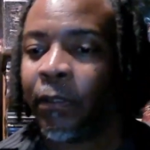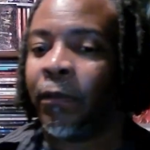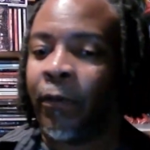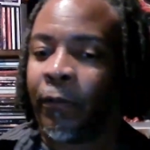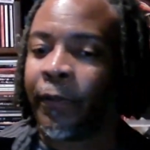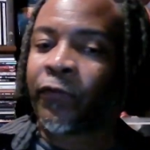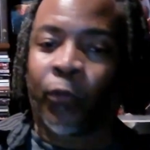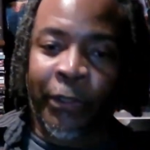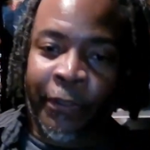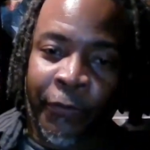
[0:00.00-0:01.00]
you know, that's
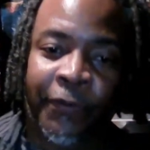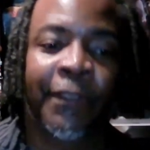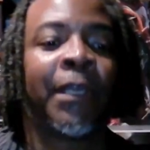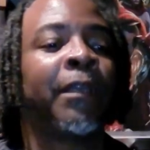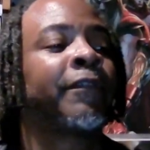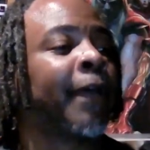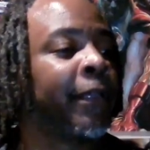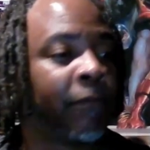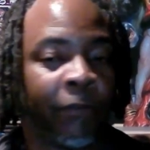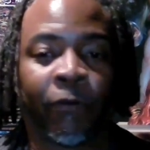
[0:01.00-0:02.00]
one of those things,
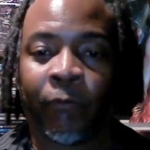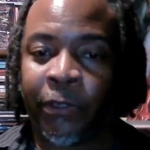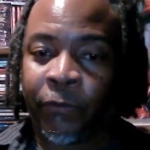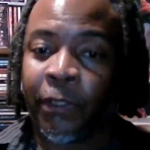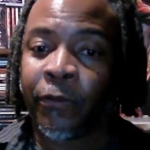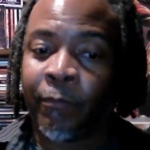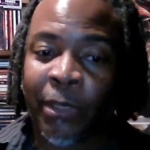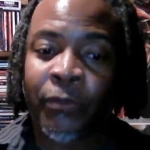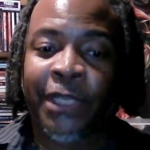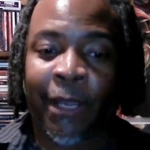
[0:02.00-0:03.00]
like, you know, when you hear the
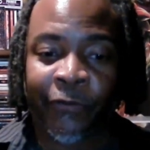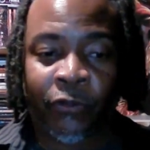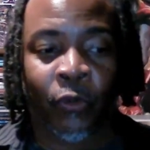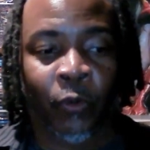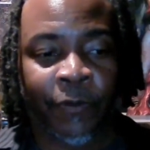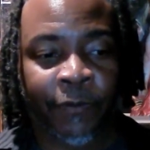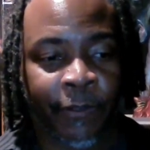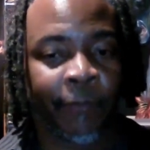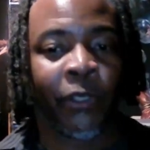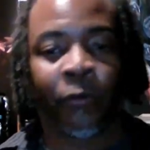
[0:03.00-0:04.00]
Motown stories of
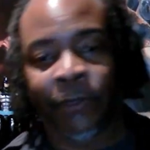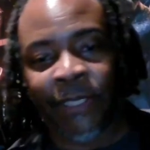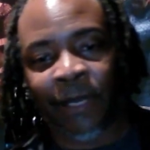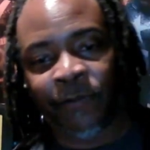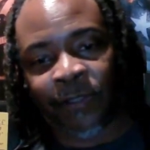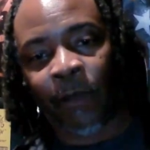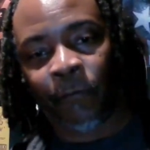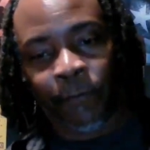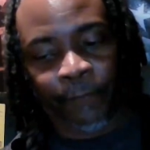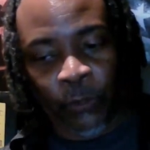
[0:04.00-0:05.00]
them going down
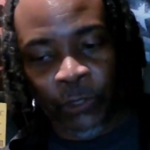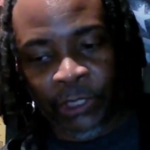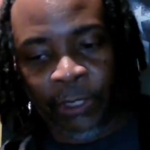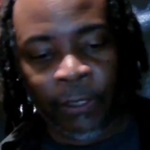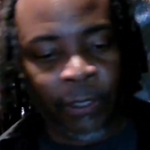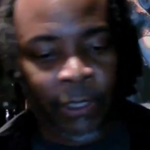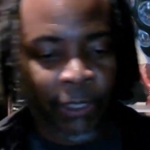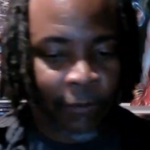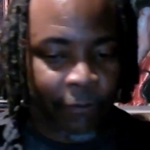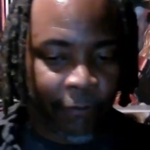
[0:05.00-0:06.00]
south. The first year,
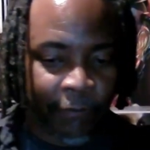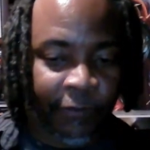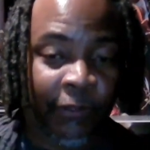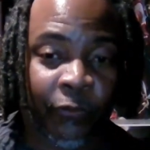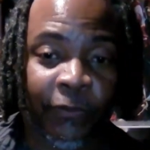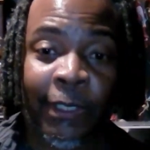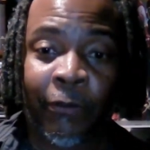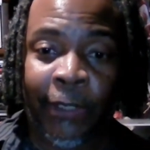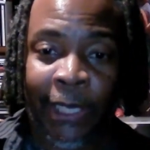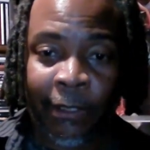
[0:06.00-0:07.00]
the seats were
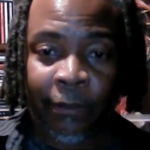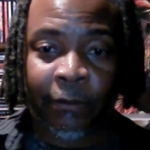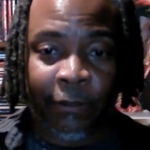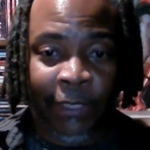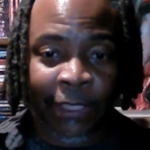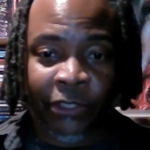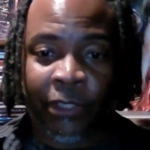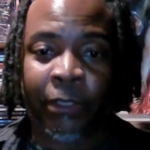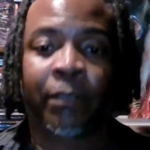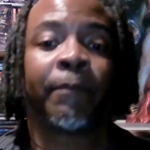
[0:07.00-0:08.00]
segregated. The next
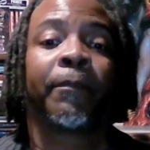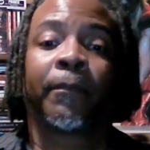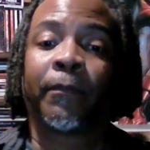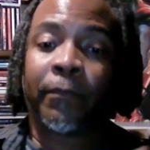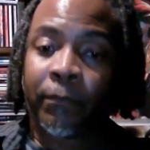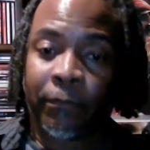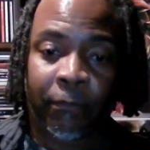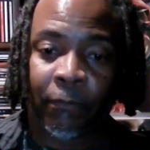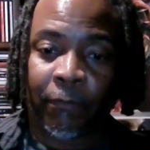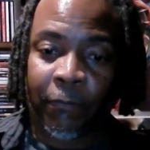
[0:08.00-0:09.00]
year,
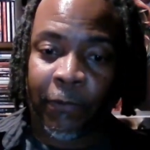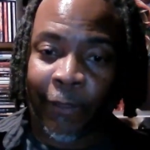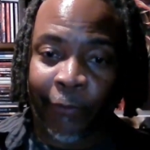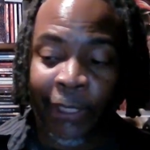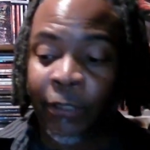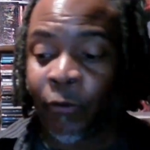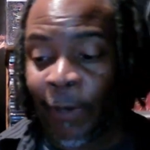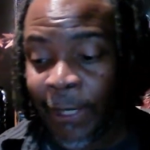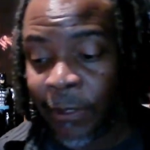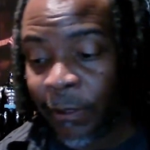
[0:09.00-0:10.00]
they were
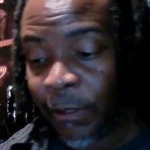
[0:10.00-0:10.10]
integrated.